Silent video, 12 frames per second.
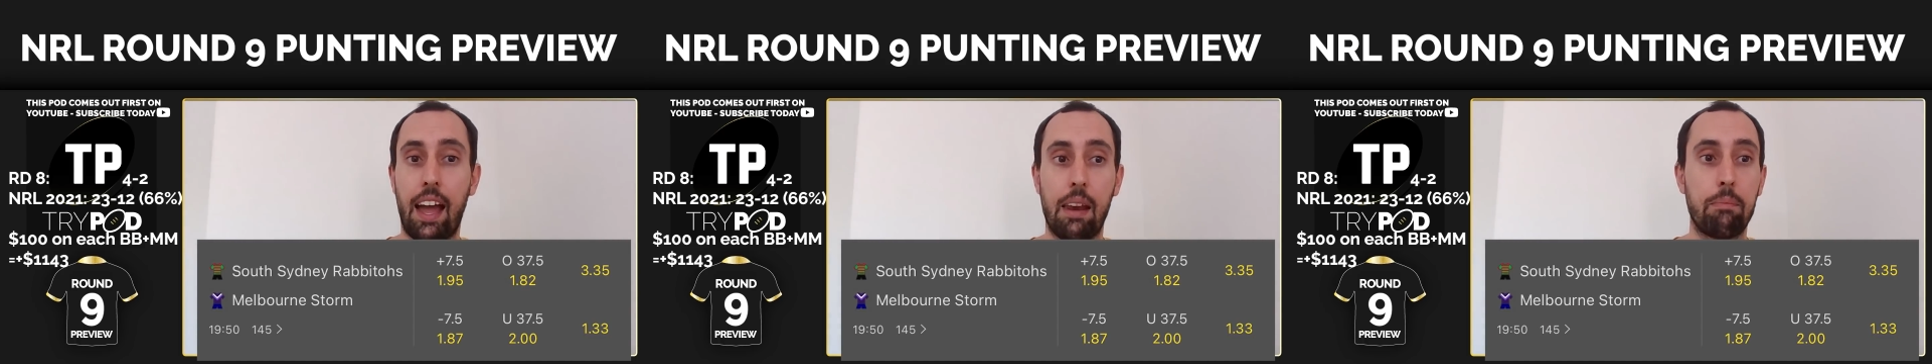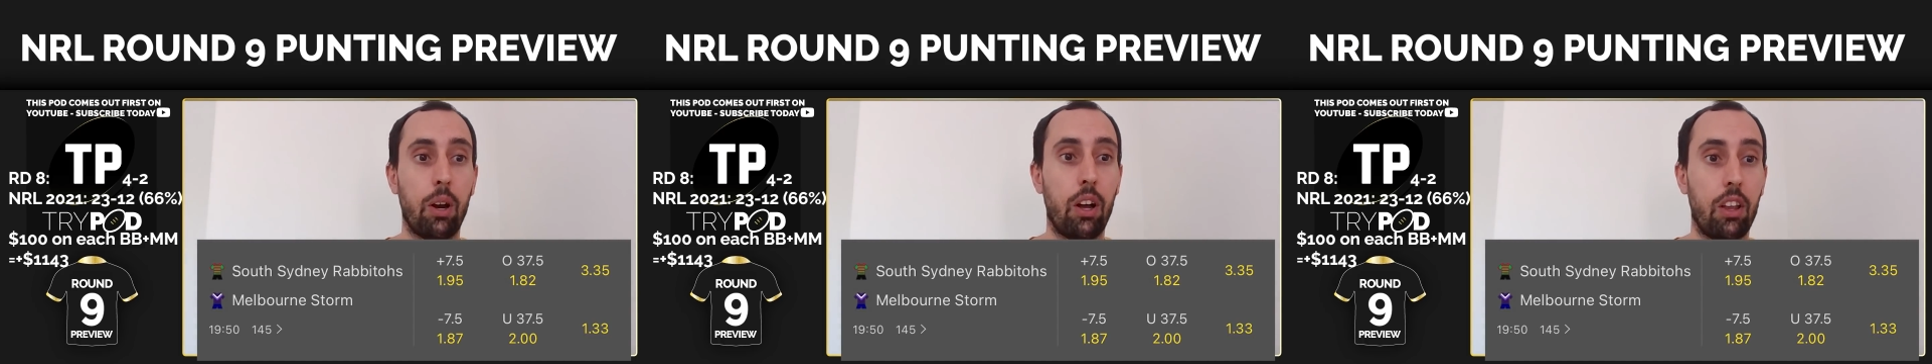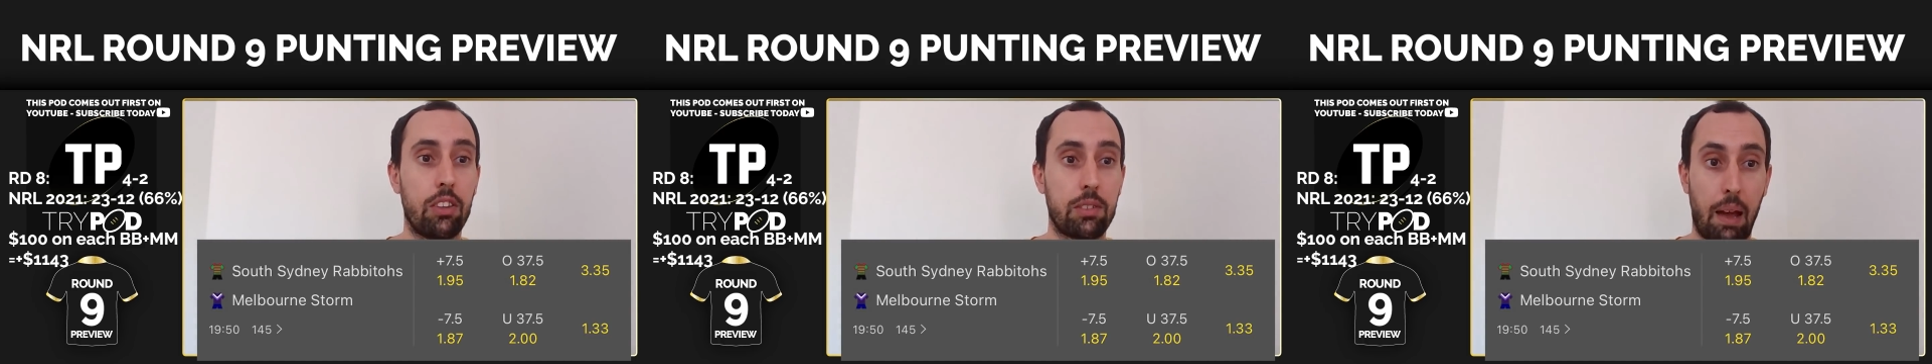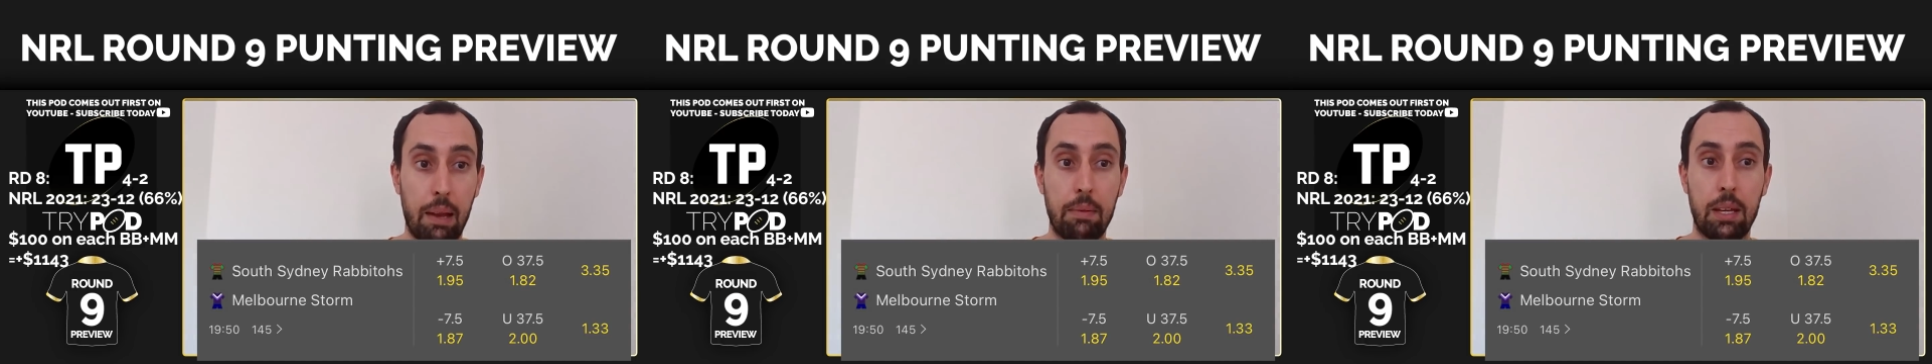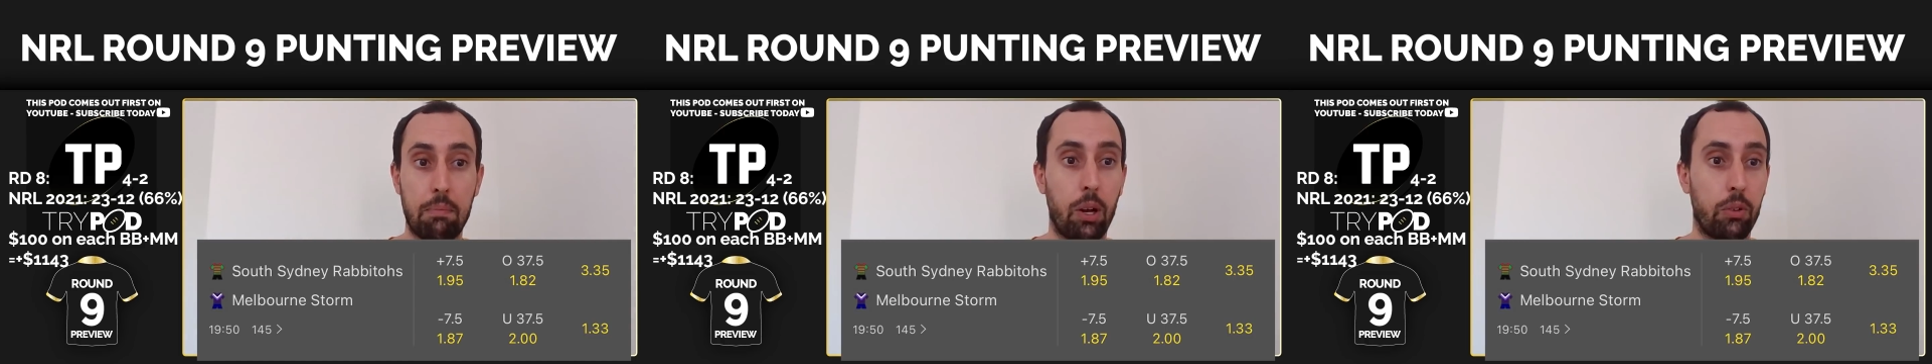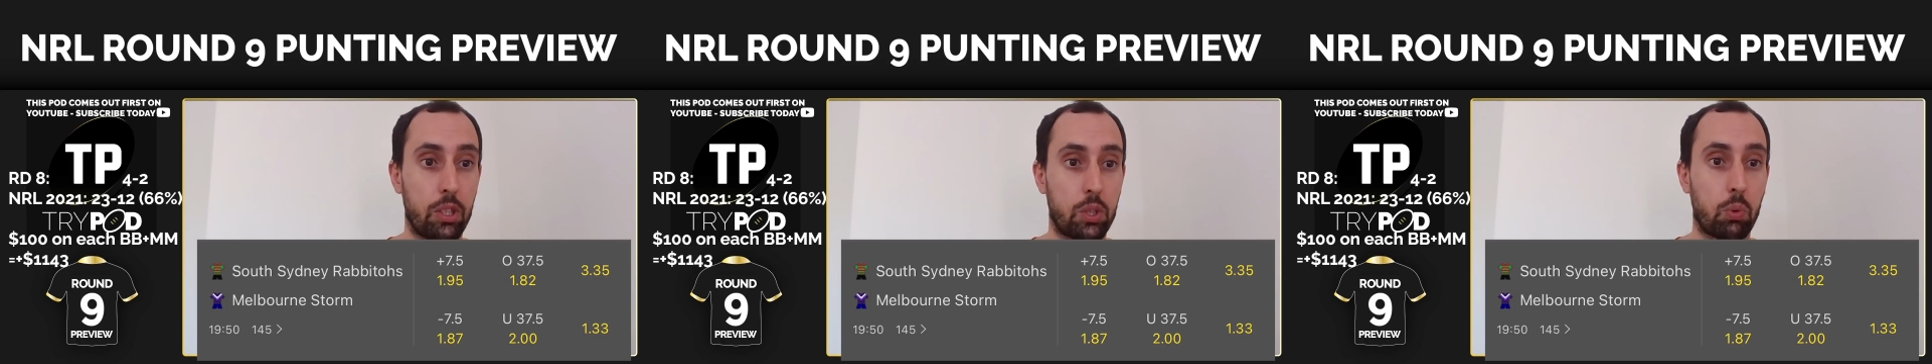and Burns, maybe
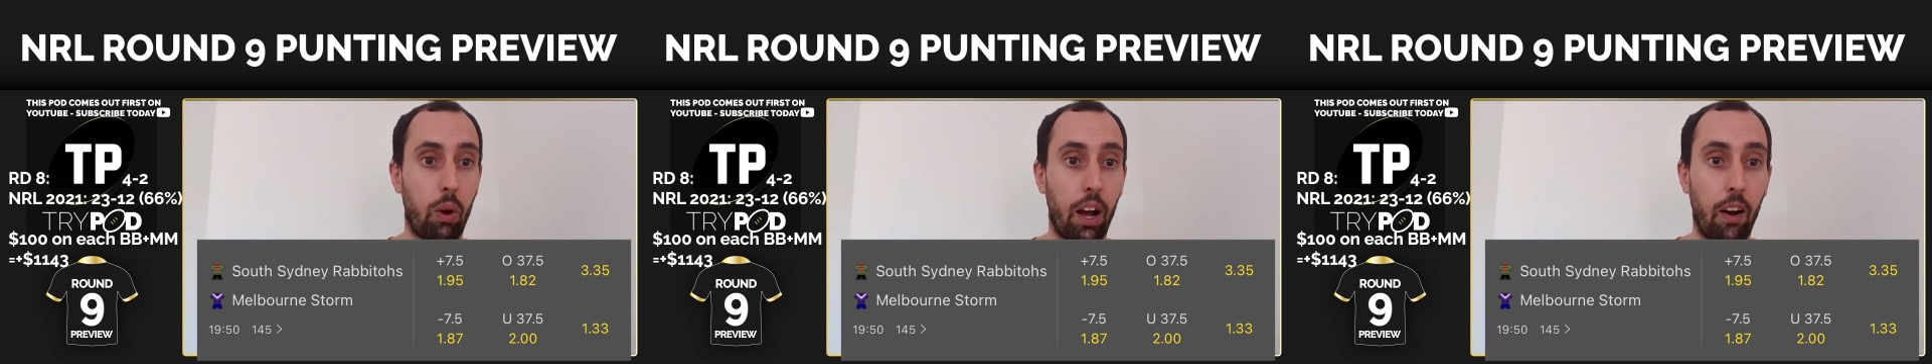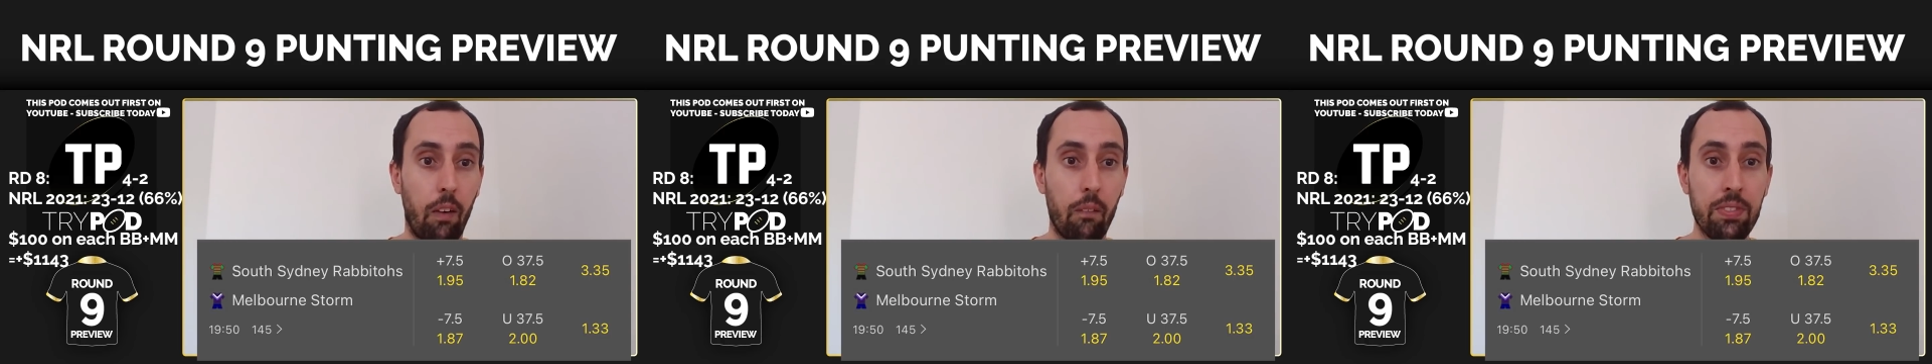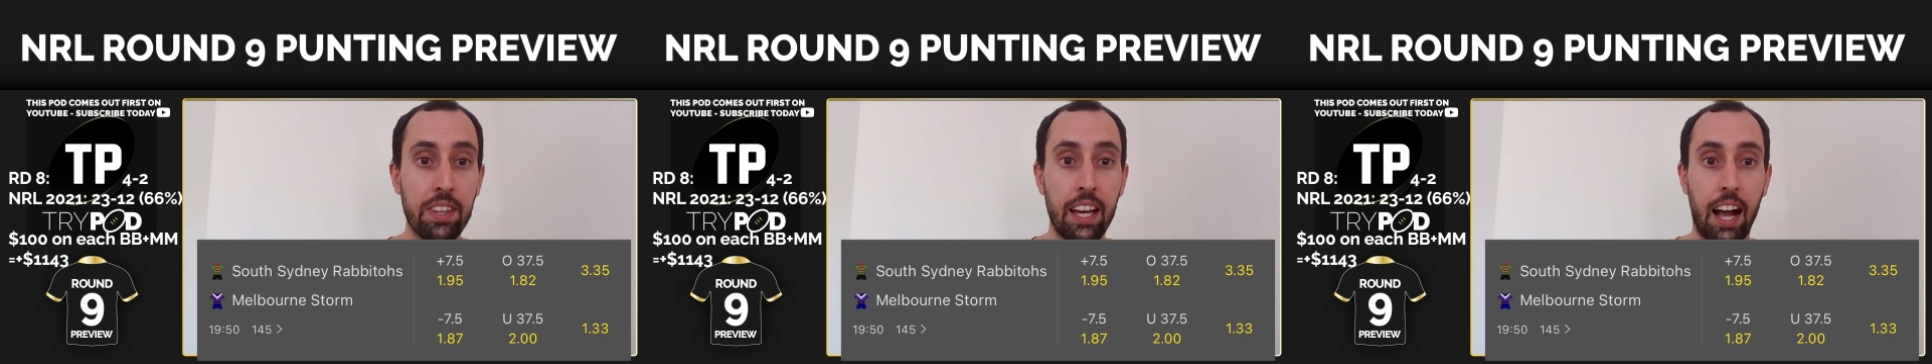Milne as well.